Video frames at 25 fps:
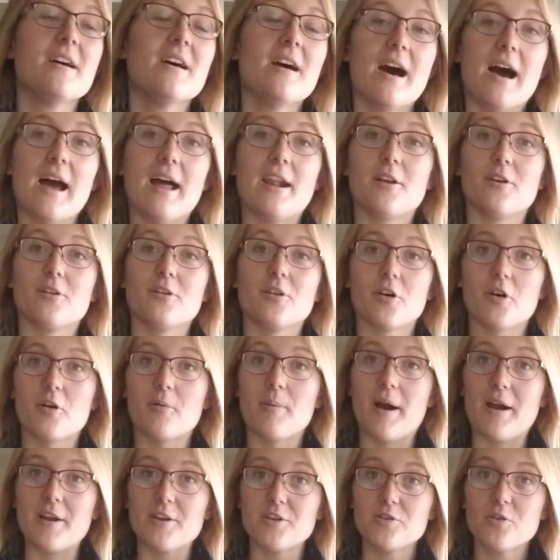I don't know
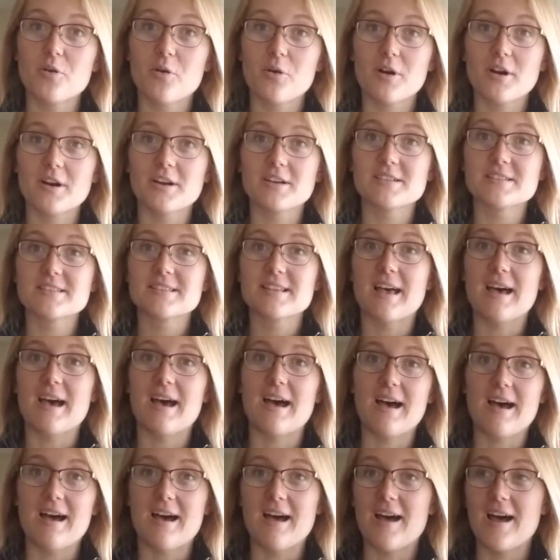about yours.
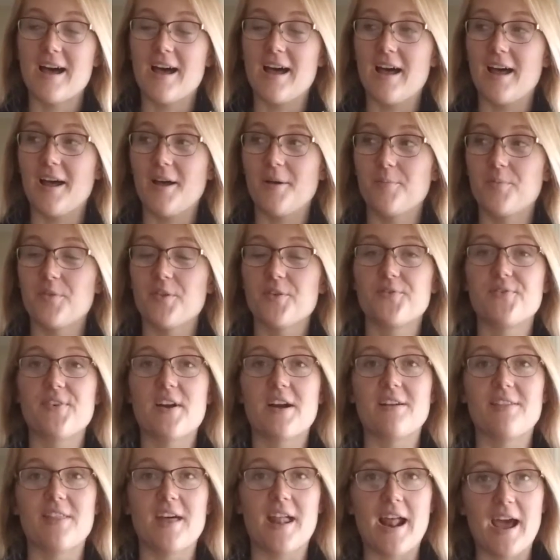The
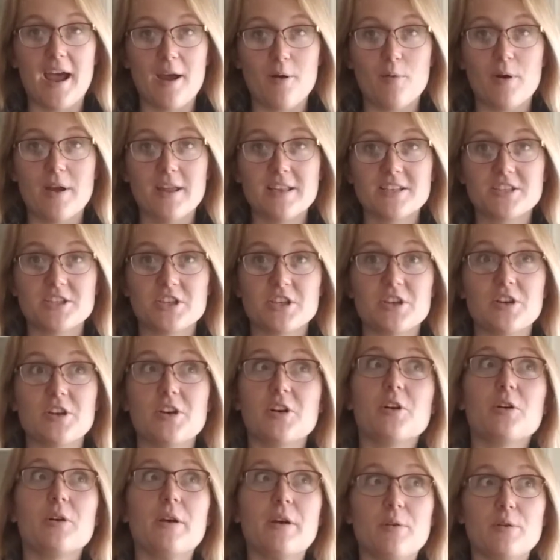fair that I went
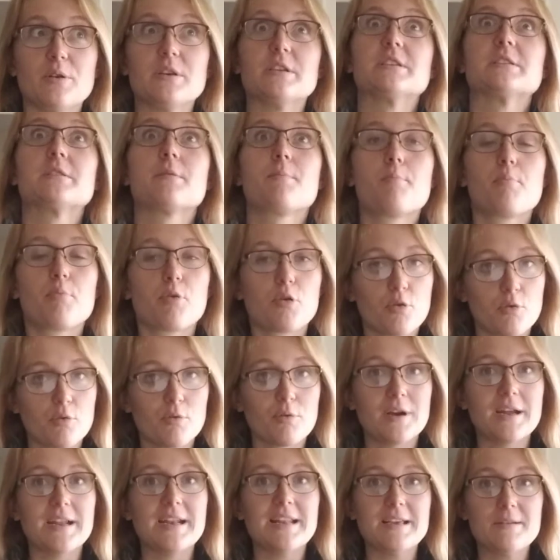to, it was
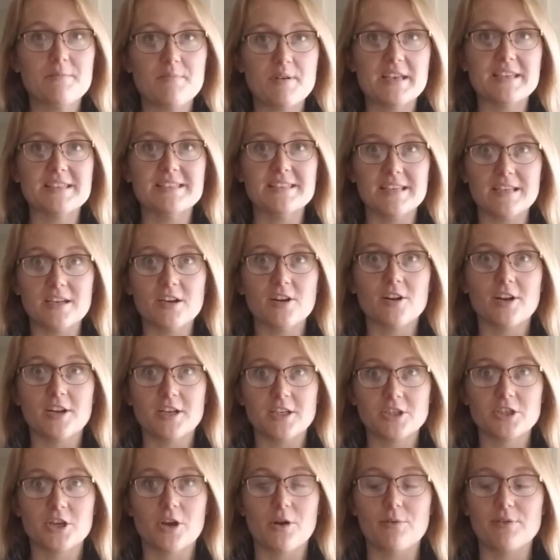pretty busy during
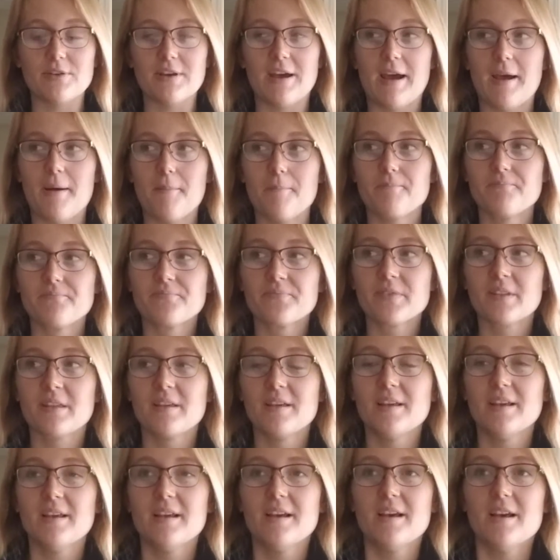showtime.
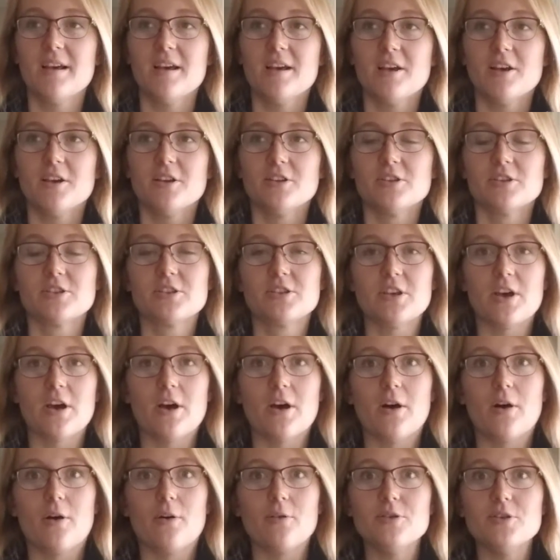
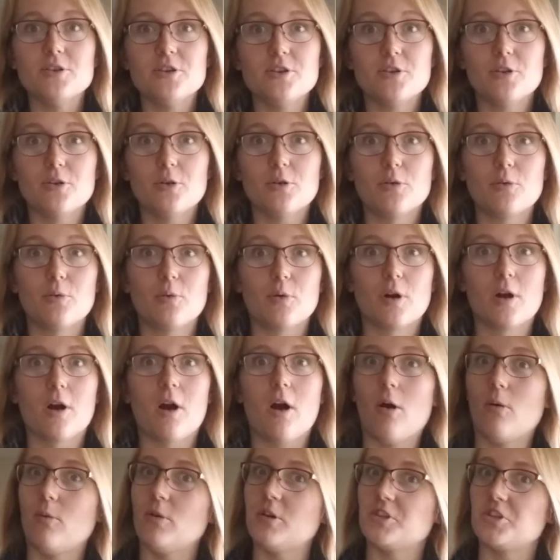So you were
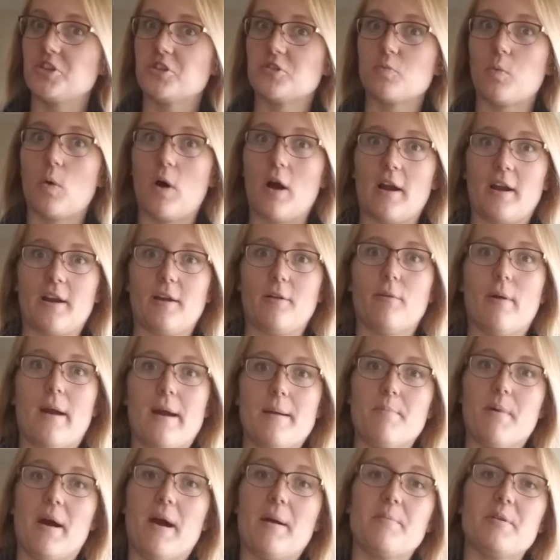always just walking
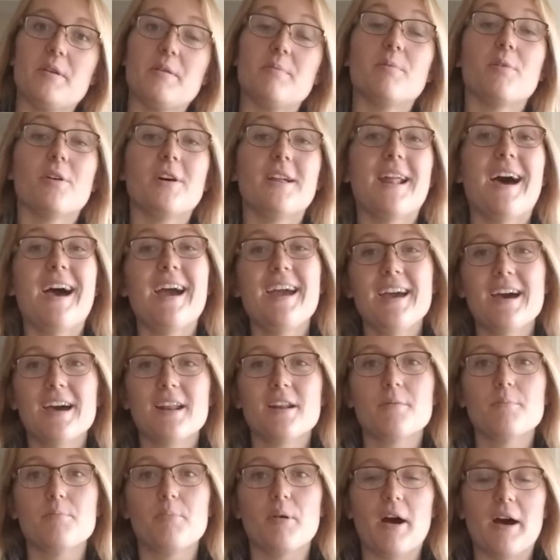right by people, and I had
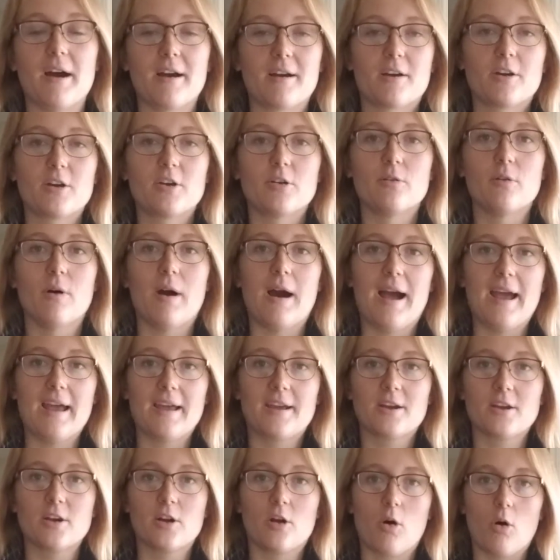a buck who I
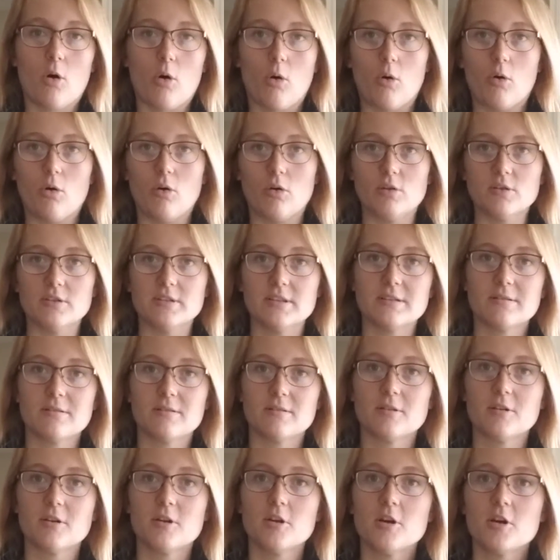could hold
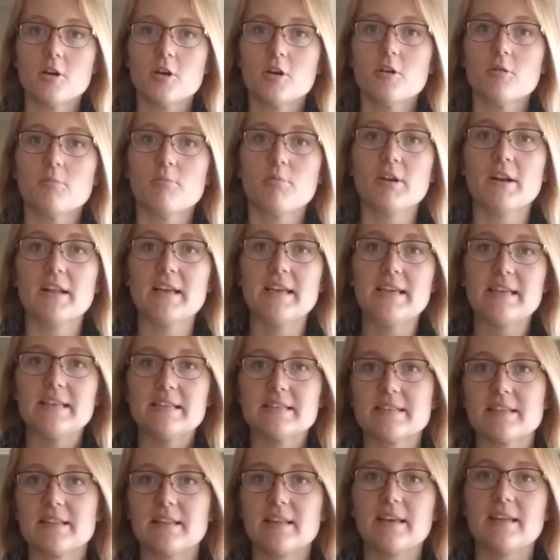pretty
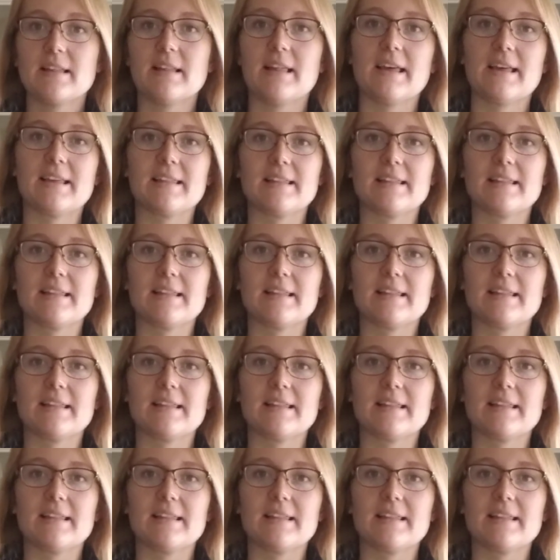easily like